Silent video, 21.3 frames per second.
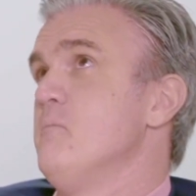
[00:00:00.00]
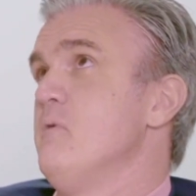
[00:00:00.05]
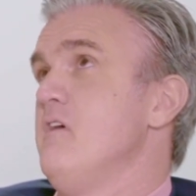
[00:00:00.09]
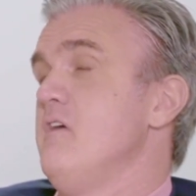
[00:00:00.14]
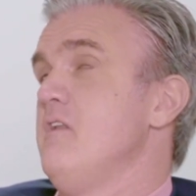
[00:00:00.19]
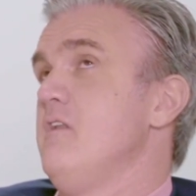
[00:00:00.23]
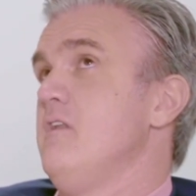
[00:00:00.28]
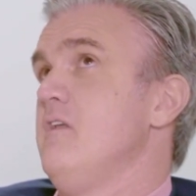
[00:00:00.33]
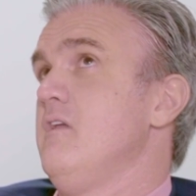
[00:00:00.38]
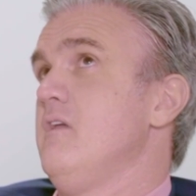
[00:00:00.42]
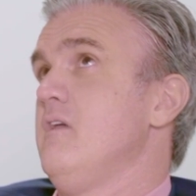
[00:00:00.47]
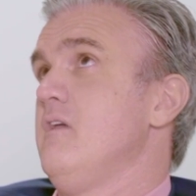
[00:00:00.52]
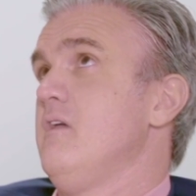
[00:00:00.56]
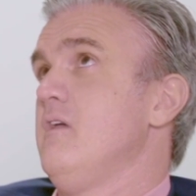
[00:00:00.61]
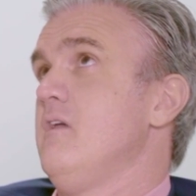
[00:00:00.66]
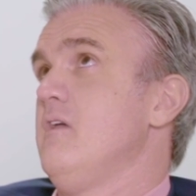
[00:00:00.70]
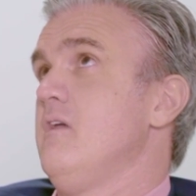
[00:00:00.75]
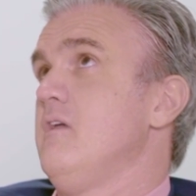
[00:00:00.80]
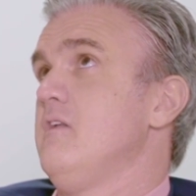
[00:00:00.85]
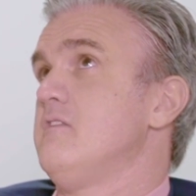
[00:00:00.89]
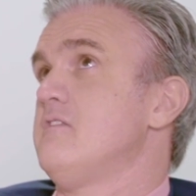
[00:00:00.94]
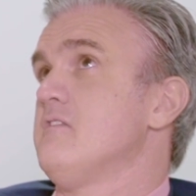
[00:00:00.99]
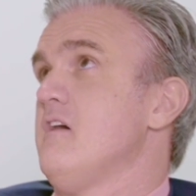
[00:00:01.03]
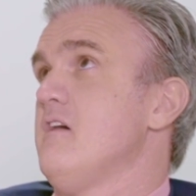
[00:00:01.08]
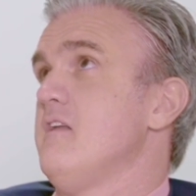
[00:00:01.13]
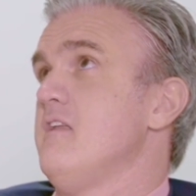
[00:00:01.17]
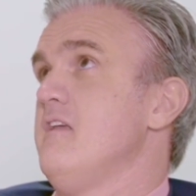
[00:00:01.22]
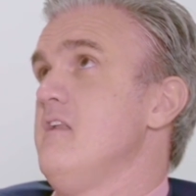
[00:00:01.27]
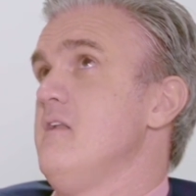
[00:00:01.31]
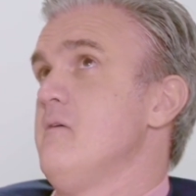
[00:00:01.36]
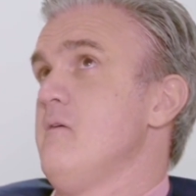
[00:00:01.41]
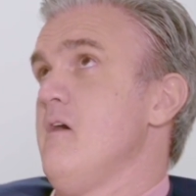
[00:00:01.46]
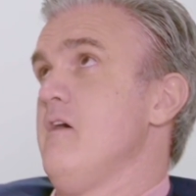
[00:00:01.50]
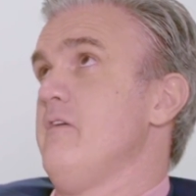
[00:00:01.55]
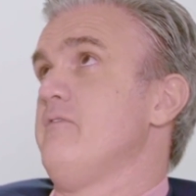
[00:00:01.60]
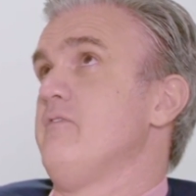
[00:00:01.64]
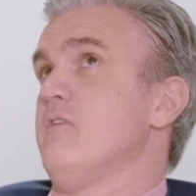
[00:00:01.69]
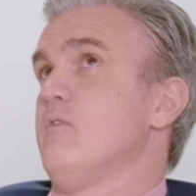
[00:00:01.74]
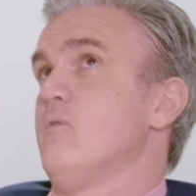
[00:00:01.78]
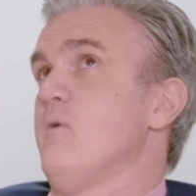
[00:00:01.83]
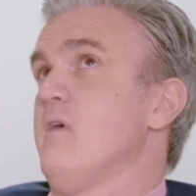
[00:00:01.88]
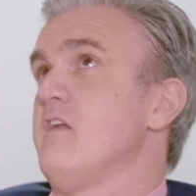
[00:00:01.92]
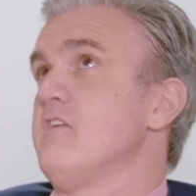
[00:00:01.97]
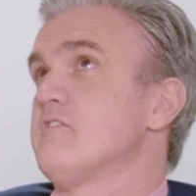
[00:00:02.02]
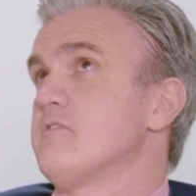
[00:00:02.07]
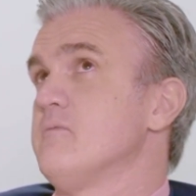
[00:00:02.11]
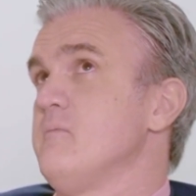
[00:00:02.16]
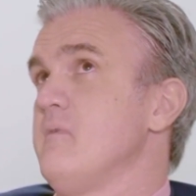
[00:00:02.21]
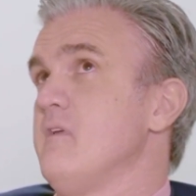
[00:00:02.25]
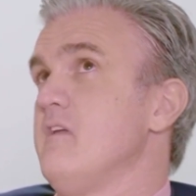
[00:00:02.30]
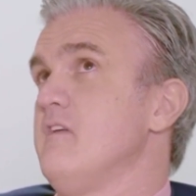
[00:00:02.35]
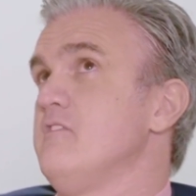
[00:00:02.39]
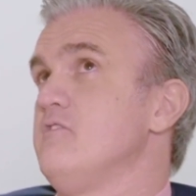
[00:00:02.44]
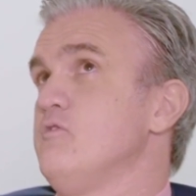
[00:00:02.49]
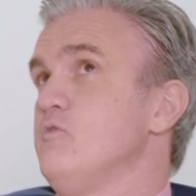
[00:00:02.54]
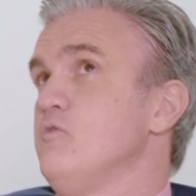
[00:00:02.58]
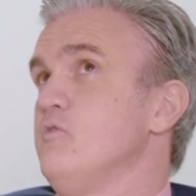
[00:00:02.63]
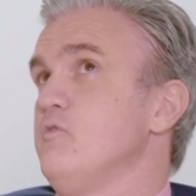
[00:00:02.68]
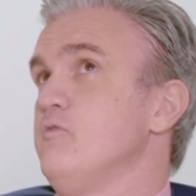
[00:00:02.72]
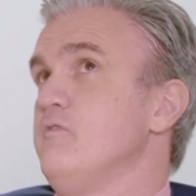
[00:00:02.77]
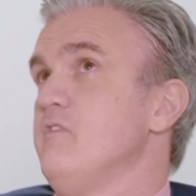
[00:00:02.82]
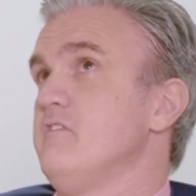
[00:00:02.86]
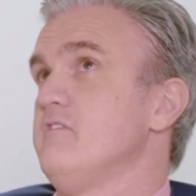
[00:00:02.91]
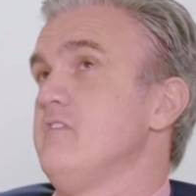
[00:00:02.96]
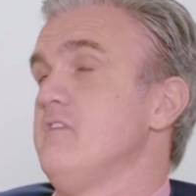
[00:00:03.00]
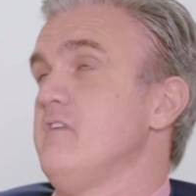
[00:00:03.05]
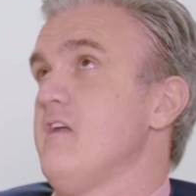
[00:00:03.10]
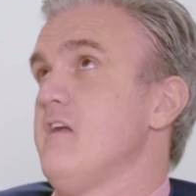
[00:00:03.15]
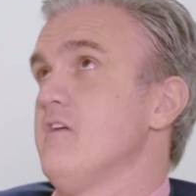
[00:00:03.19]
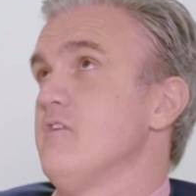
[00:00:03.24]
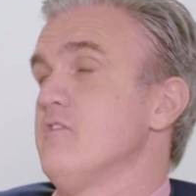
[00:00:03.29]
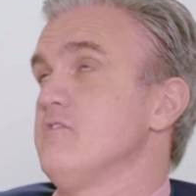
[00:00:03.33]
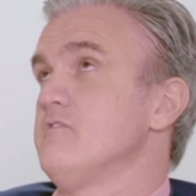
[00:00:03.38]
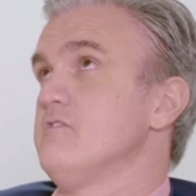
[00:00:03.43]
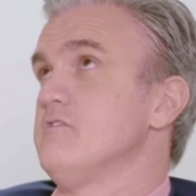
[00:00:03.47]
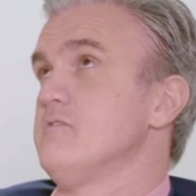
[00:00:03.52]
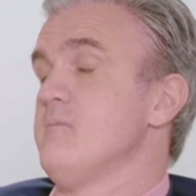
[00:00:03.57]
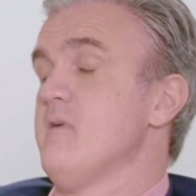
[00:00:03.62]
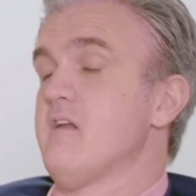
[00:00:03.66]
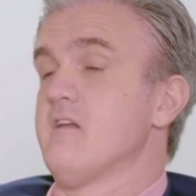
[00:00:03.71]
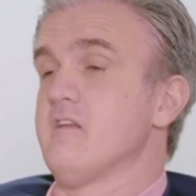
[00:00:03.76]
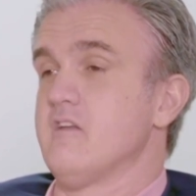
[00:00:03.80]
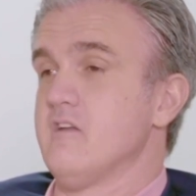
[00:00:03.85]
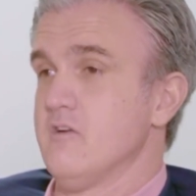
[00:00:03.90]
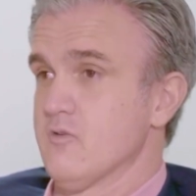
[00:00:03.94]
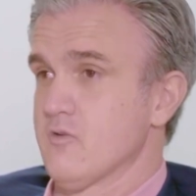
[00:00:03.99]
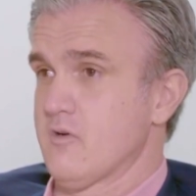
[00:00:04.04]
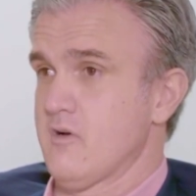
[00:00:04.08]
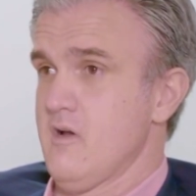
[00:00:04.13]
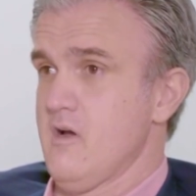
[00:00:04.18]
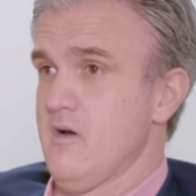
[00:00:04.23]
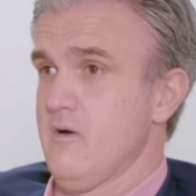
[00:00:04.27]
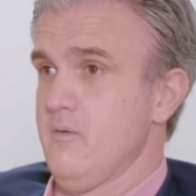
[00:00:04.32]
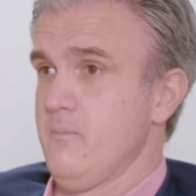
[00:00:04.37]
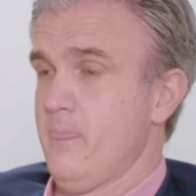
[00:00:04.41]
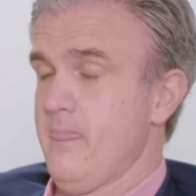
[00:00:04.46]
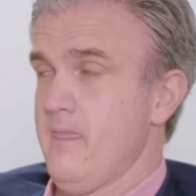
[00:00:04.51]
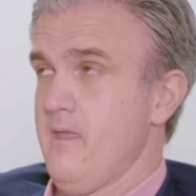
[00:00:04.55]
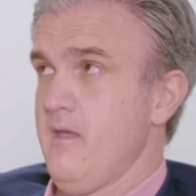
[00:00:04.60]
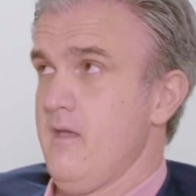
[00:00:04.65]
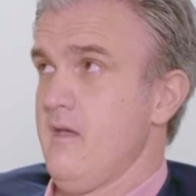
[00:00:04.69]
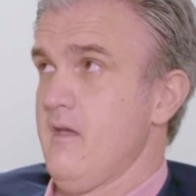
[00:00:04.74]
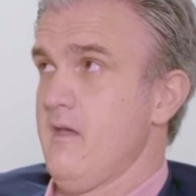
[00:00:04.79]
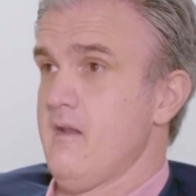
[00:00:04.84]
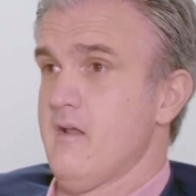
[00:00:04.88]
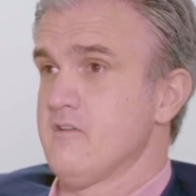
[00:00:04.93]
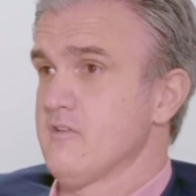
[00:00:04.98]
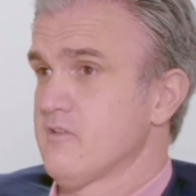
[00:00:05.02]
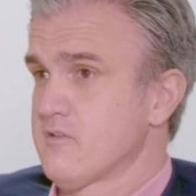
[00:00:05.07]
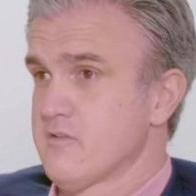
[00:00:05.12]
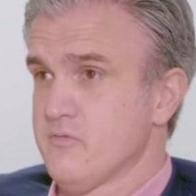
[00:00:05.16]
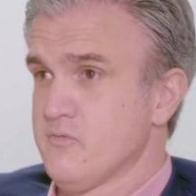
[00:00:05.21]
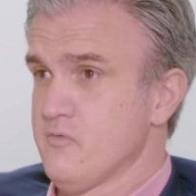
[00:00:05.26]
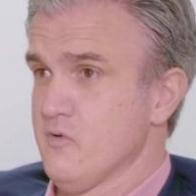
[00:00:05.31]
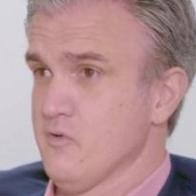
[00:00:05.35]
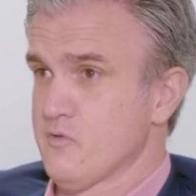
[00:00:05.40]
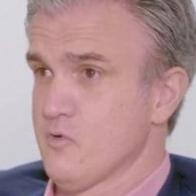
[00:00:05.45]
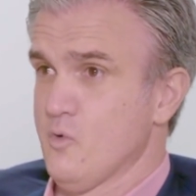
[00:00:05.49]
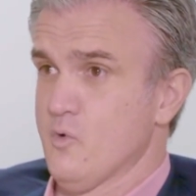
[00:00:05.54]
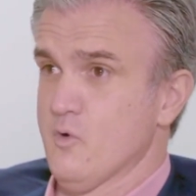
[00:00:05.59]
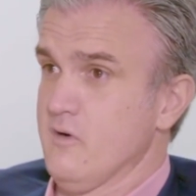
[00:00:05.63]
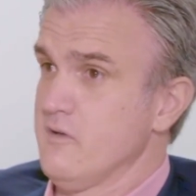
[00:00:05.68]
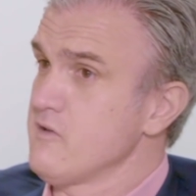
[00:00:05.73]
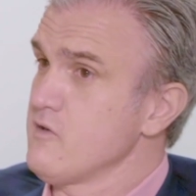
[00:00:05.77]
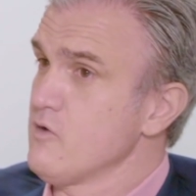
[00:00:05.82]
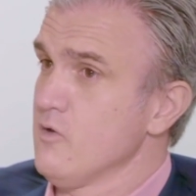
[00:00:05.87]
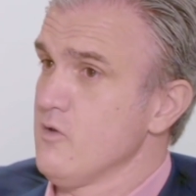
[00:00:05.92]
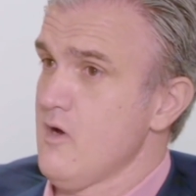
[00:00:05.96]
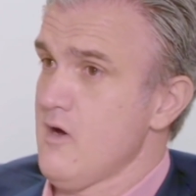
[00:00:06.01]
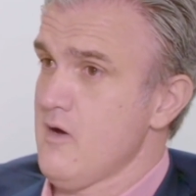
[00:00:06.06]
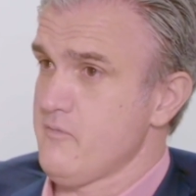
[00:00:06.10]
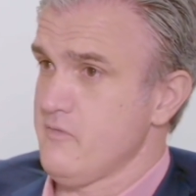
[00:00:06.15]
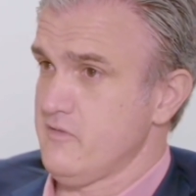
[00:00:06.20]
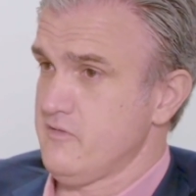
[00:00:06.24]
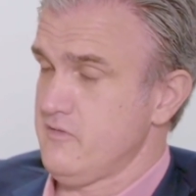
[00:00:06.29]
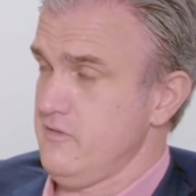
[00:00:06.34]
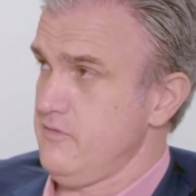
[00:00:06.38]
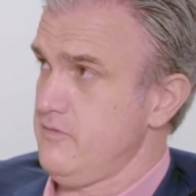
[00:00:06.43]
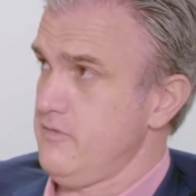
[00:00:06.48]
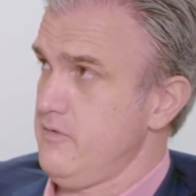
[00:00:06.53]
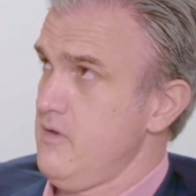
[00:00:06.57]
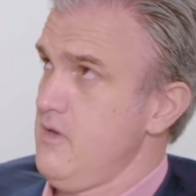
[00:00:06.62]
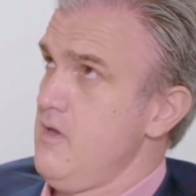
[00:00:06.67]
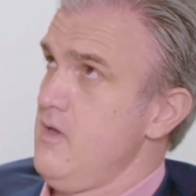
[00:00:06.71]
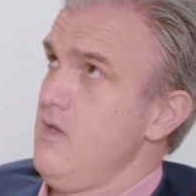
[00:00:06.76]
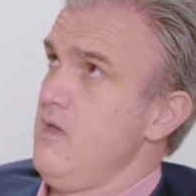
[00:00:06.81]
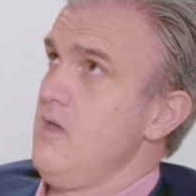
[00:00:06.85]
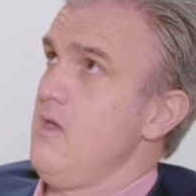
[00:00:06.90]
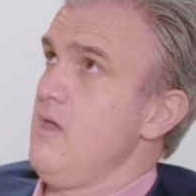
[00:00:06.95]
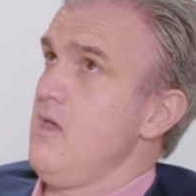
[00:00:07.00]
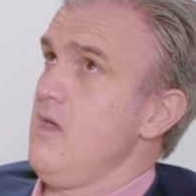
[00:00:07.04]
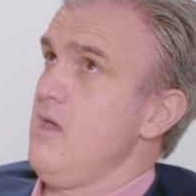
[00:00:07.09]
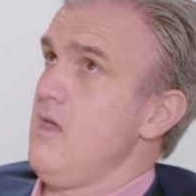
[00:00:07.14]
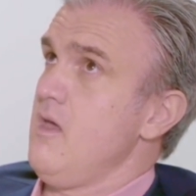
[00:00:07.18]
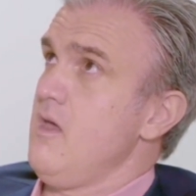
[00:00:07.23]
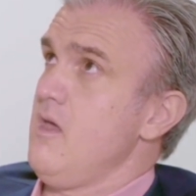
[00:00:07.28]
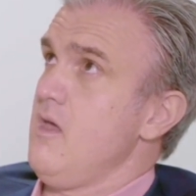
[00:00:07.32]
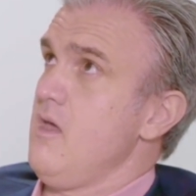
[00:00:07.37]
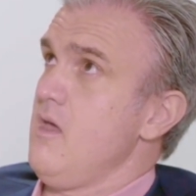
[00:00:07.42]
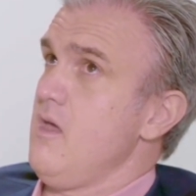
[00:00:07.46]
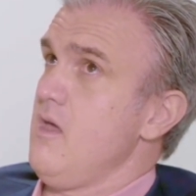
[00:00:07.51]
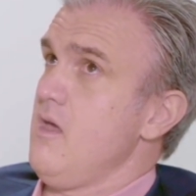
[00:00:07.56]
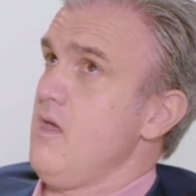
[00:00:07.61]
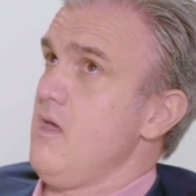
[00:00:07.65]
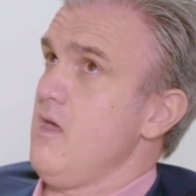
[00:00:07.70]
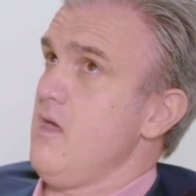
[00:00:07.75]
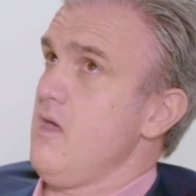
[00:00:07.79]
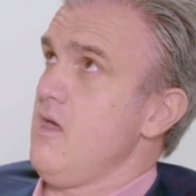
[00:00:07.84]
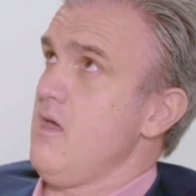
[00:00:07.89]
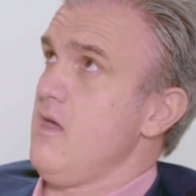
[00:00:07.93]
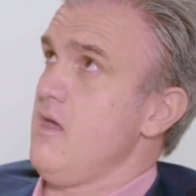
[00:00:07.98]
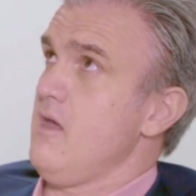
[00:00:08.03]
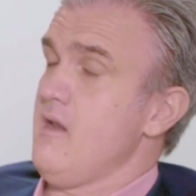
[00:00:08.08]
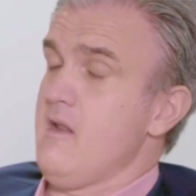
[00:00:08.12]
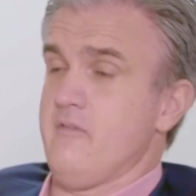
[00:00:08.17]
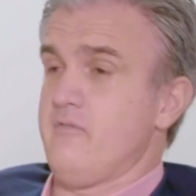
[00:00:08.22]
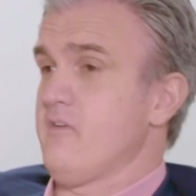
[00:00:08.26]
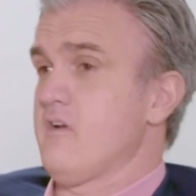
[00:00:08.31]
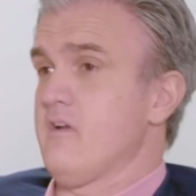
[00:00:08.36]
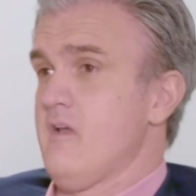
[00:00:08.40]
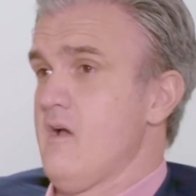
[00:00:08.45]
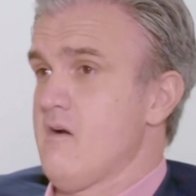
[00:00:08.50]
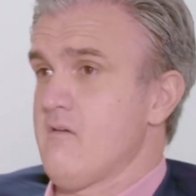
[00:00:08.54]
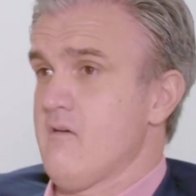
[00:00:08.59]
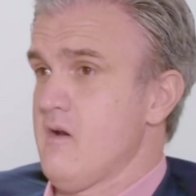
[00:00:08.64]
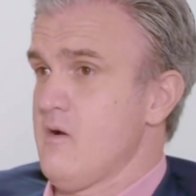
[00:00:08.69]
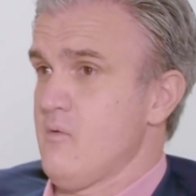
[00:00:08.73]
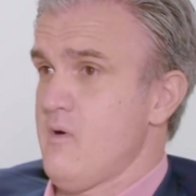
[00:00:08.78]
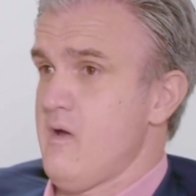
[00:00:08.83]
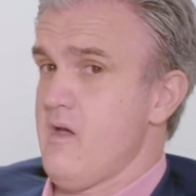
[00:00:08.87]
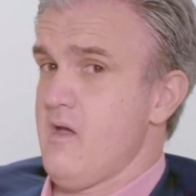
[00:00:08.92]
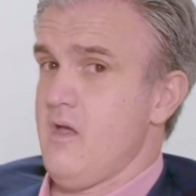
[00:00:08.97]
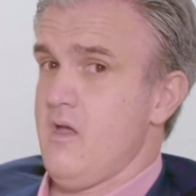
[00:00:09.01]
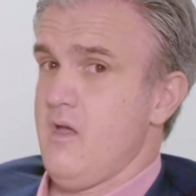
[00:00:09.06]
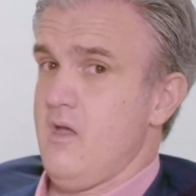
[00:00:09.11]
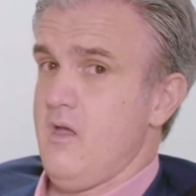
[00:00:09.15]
But Todd Inhofe arranged for me to visit Heritage about a year ago, and I took the full tour in the old offices. And I figured it out right away.